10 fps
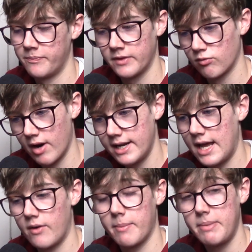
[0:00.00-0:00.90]
But
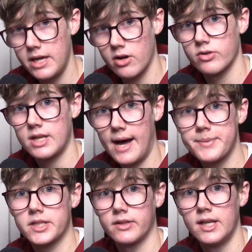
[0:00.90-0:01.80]
right now it appears,
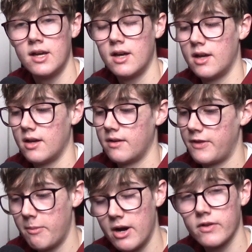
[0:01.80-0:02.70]
optically,
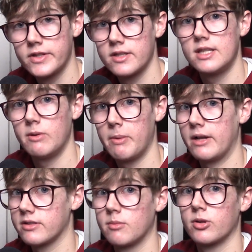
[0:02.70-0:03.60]
that Maryland's a team
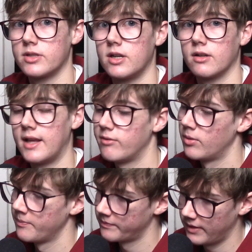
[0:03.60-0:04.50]
about similar to your
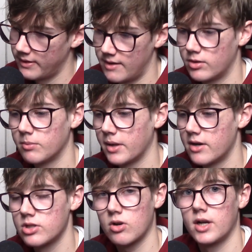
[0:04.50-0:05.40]
level. They have good
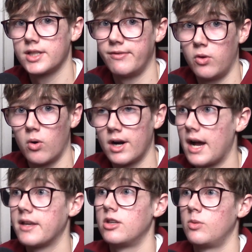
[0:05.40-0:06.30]
players across the
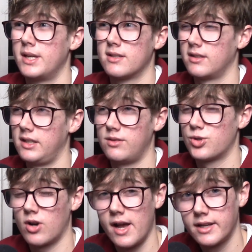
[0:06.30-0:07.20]
floor. IU is at
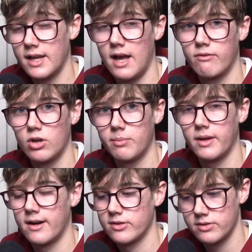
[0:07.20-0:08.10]
least trying to have
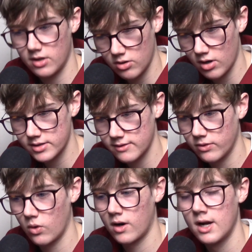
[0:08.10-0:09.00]
good players across
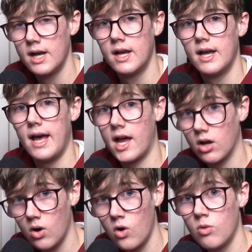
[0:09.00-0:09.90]
the floor.
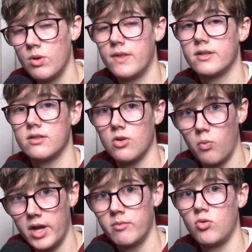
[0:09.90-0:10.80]
At home, this is
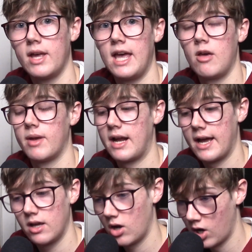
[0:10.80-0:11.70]
a winnable game,
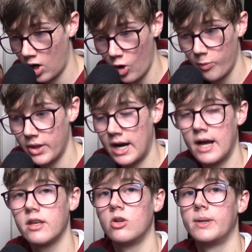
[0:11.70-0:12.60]
and I hope
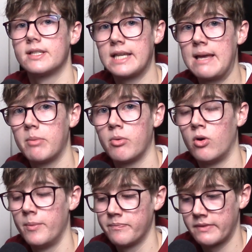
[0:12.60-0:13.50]
that IU is
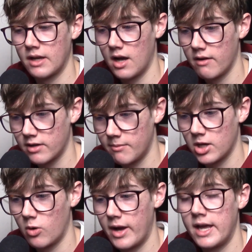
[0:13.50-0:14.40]
capable of
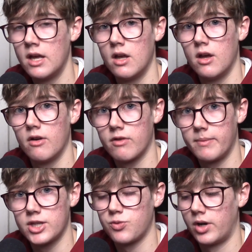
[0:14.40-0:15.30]
coming away
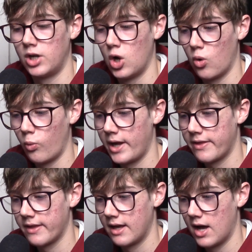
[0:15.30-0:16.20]
from this one
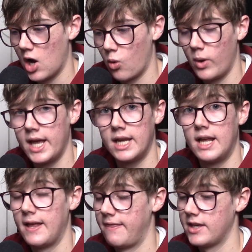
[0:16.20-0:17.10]
with a
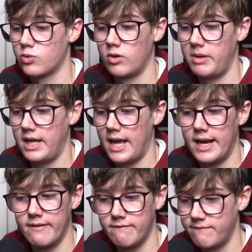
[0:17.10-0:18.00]
win. This would be
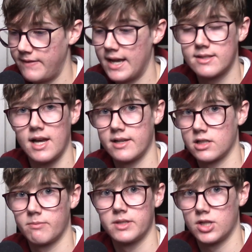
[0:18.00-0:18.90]
a
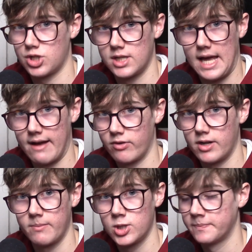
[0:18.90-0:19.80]
fantastic position to
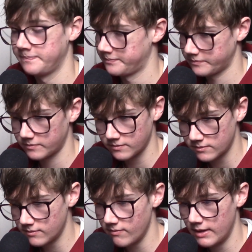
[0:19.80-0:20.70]
have redemption
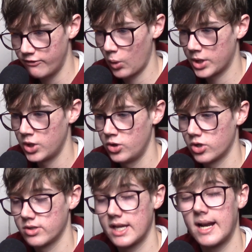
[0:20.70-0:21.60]
for the
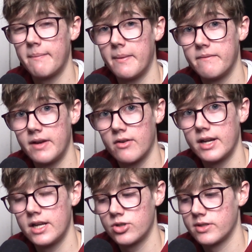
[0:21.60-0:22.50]
Hoosiers, and I'm
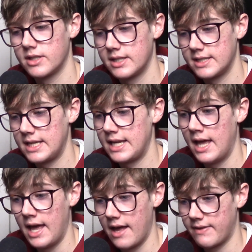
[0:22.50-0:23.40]
very interested to
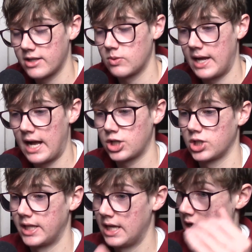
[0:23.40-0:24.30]
see if that's what
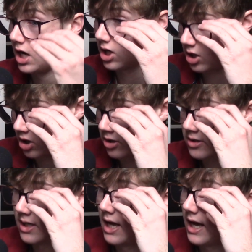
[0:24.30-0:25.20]
actually
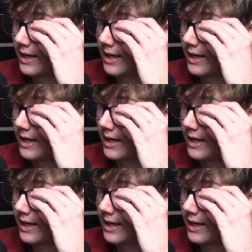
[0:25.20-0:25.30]
occurs.